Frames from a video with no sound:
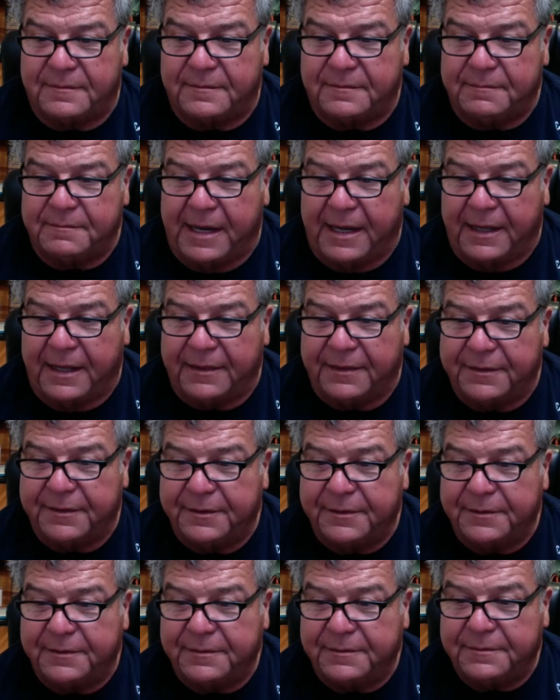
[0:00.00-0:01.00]

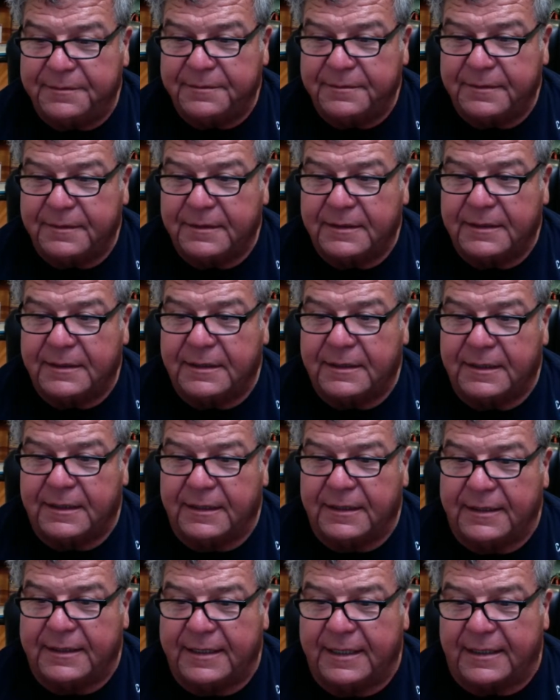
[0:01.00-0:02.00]
Matthew,
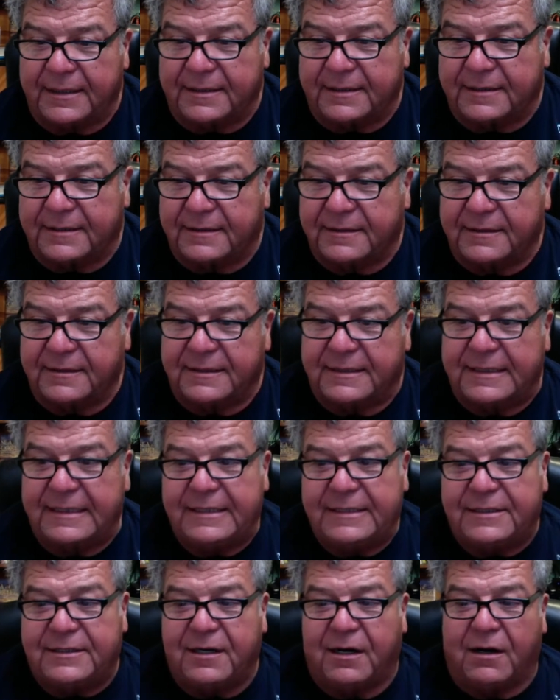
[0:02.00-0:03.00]
yes,
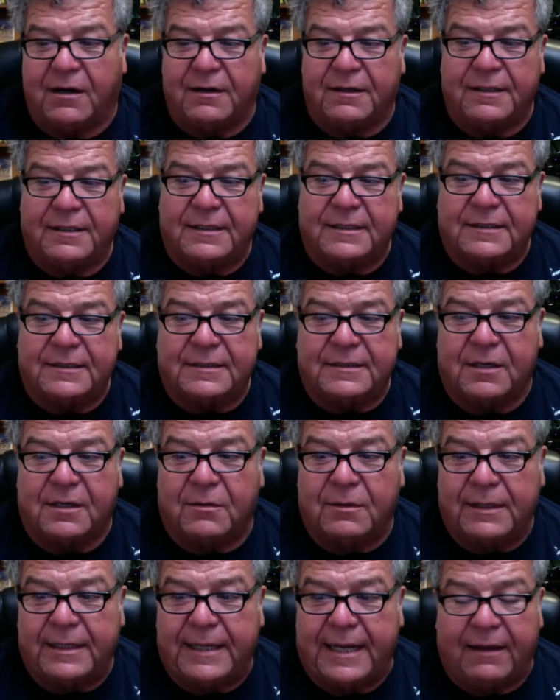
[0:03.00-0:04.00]
Sea Star is
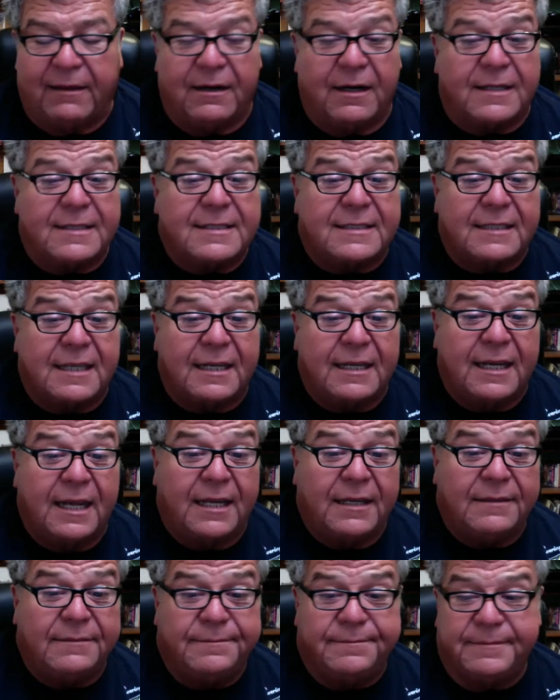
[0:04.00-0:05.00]
going out on
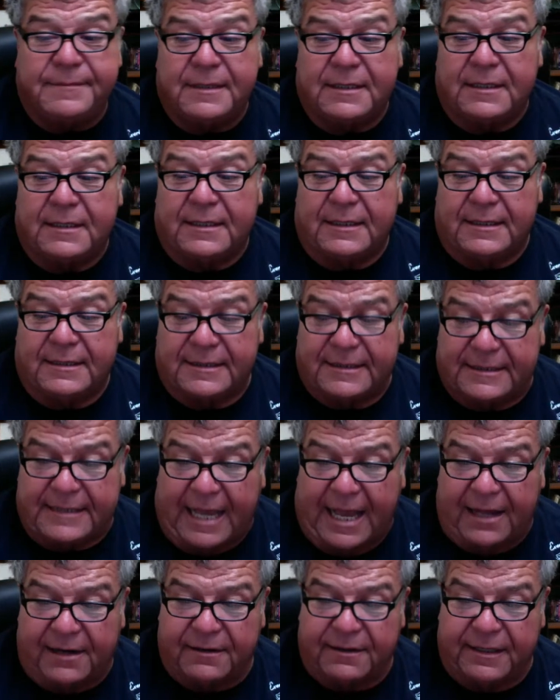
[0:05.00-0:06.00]
Sunday.
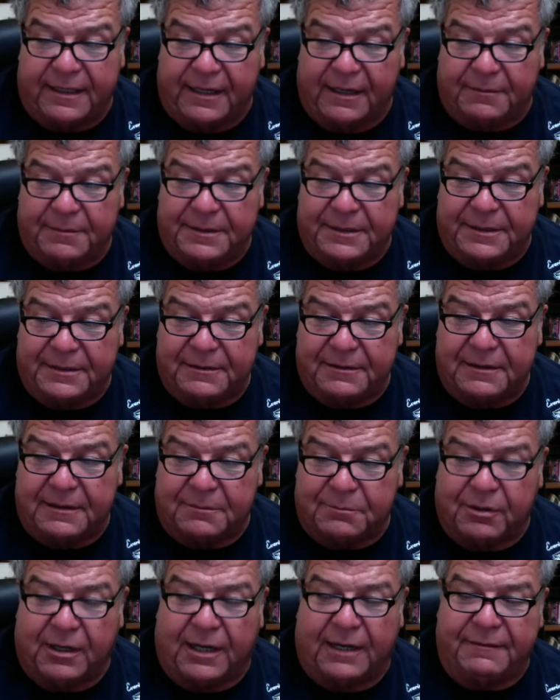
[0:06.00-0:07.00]
Saturday, I'll be doing a
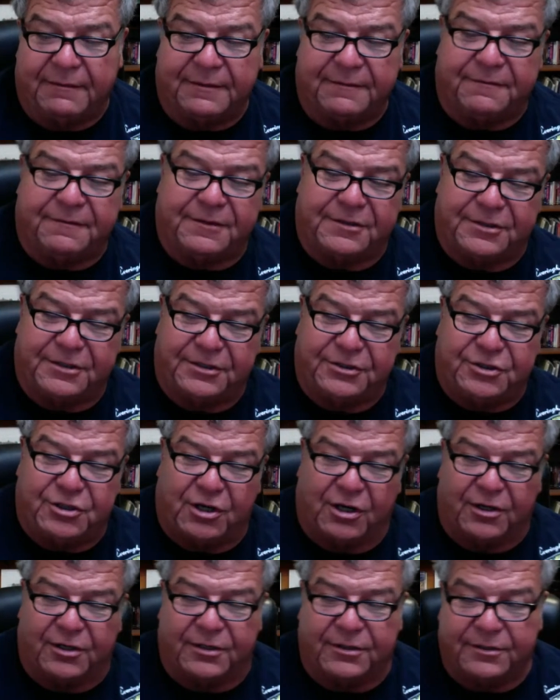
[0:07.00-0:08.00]
private fishing
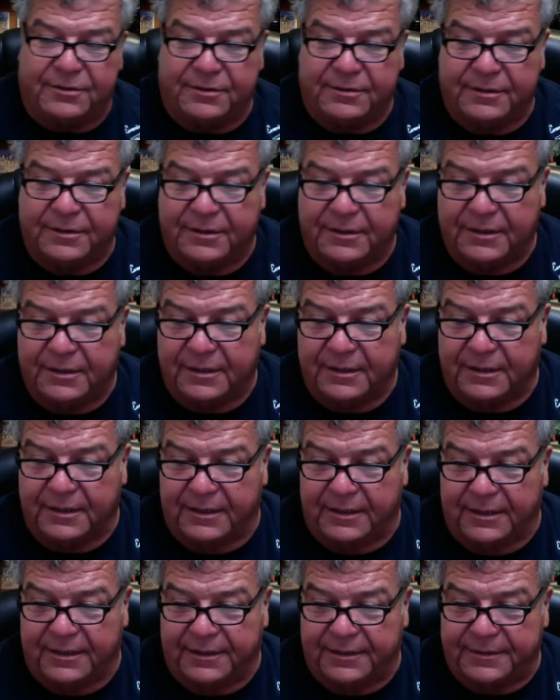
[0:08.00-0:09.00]
charter.
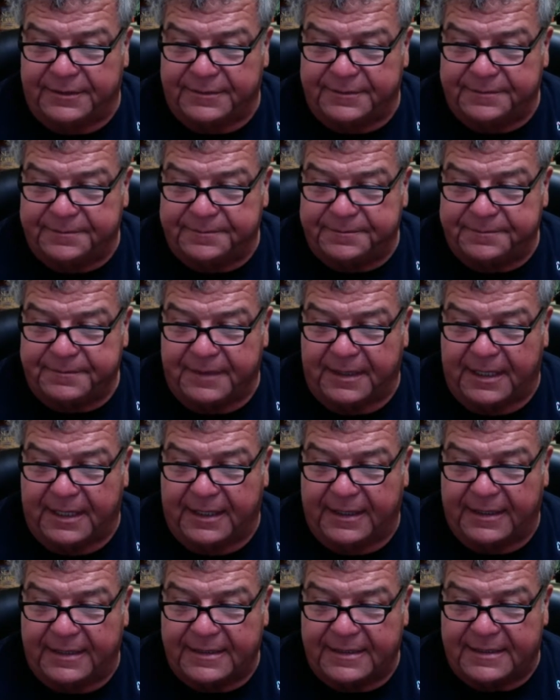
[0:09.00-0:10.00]
And
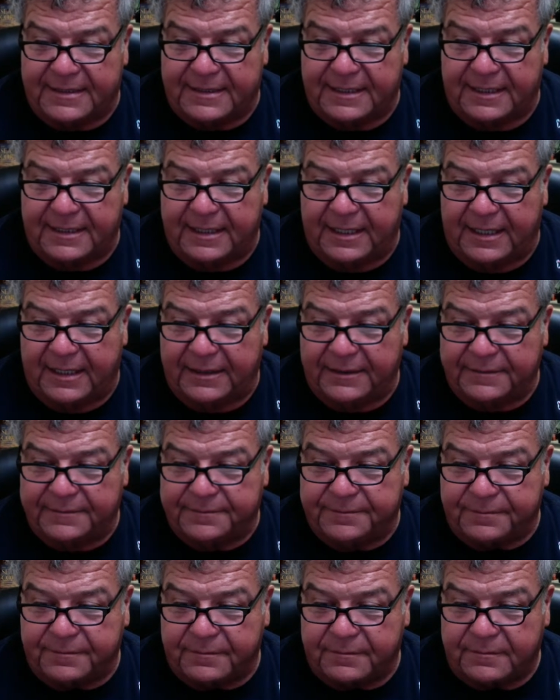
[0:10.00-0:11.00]
then Sunday,
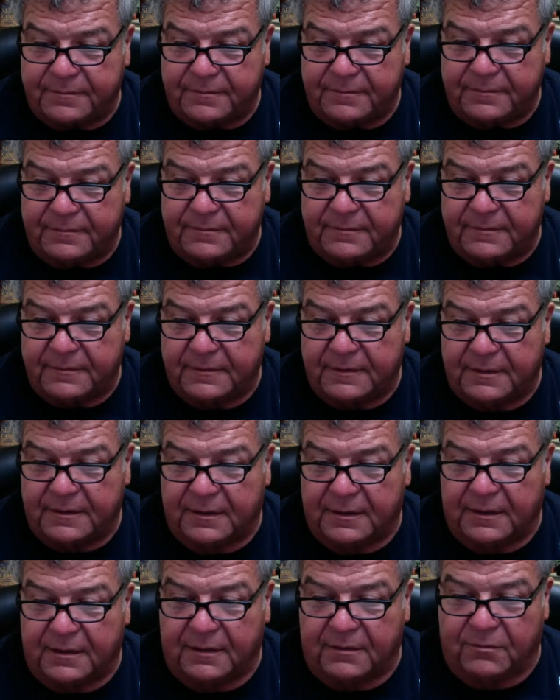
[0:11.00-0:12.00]

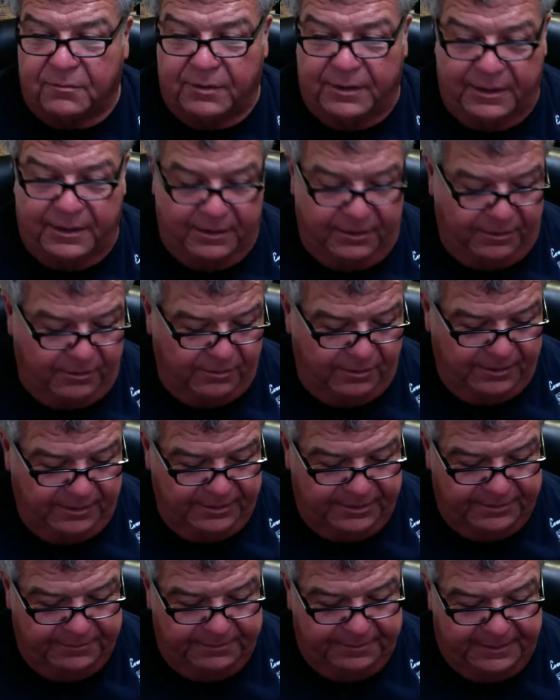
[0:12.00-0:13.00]
we are going
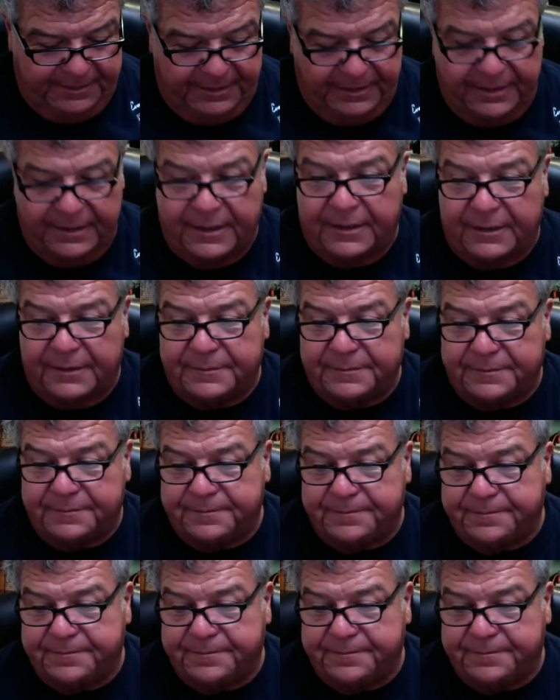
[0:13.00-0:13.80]
to be on